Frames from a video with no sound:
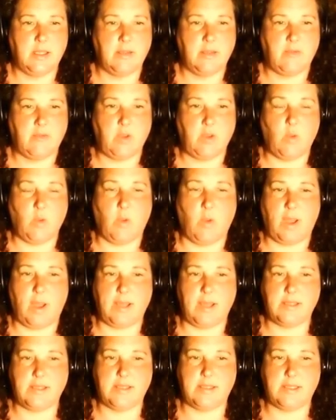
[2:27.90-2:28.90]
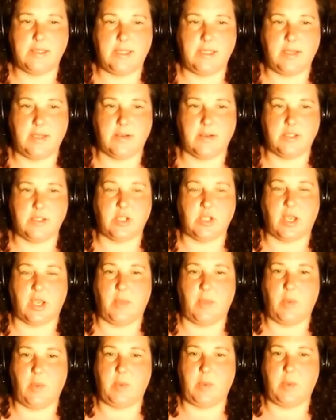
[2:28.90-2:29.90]
If you want to hear a
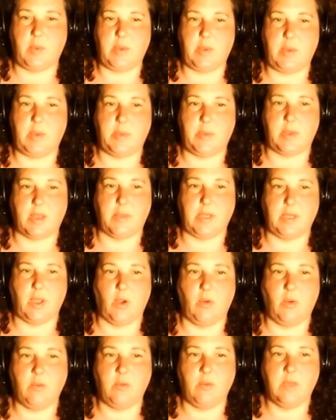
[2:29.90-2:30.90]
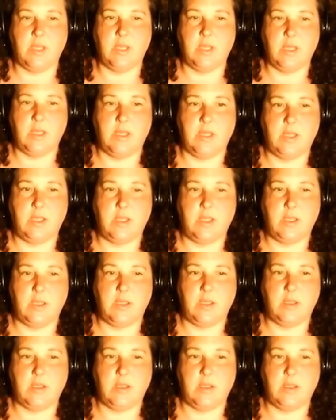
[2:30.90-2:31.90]
chime when people come and go,
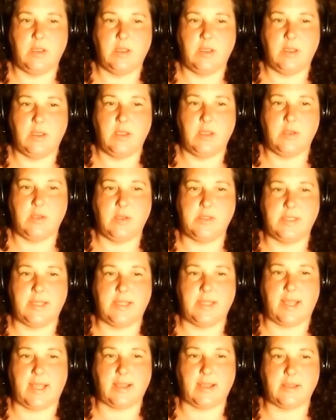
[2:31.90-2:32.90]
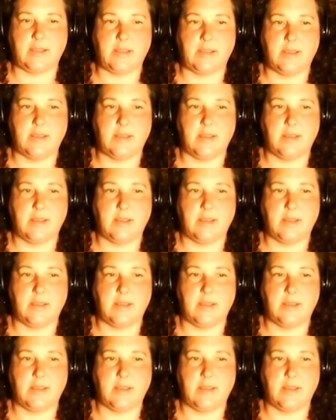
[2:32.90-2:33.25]
you select